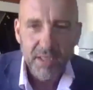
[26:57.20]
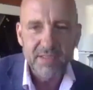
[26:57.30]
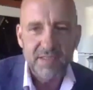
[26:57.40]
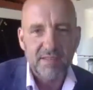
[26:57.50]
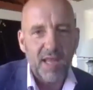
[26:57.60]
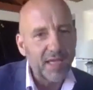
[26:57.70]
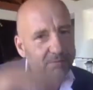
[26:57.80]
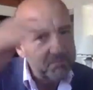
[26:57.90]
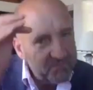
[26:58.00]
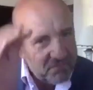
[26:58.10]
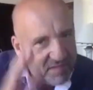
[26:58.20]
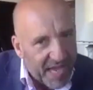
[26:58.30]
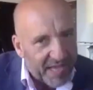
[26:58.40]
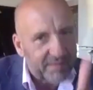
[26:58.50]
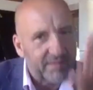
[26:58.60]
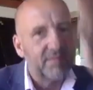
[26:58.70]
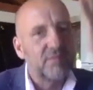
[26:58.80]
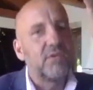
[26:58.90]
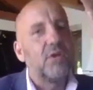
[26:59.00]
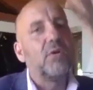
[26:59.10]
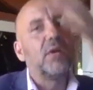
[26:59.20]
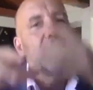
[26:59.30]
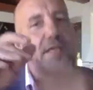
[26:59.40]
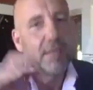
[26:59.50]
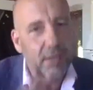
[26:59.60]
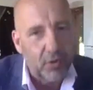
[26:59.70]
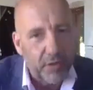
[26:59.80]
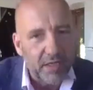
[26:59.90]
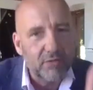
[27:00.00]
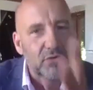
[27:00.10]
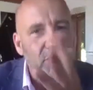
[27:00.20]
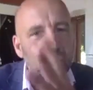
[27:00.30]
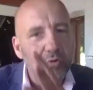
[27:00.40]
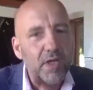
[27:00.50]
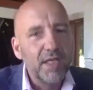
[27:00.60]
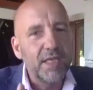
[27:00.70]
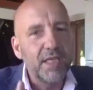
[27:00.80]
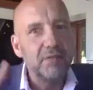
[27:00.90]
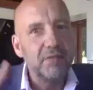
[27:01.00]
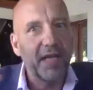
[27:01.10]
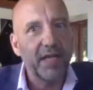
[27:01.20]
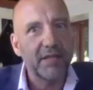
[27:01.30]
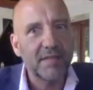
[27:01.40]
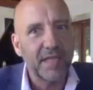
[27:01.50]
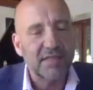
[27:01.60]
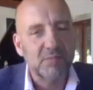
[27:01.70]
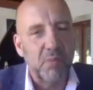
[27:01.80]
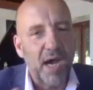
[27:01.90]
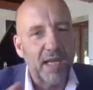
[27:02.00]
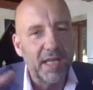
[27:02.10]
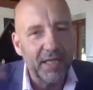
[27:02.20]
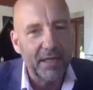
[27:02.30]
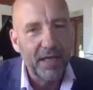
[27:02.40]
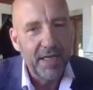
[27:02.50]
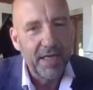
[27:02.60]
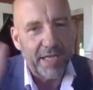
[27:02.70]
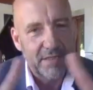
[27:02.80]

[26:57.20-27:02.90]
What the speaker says: It's like death slowly going to you in a dance that's smiling and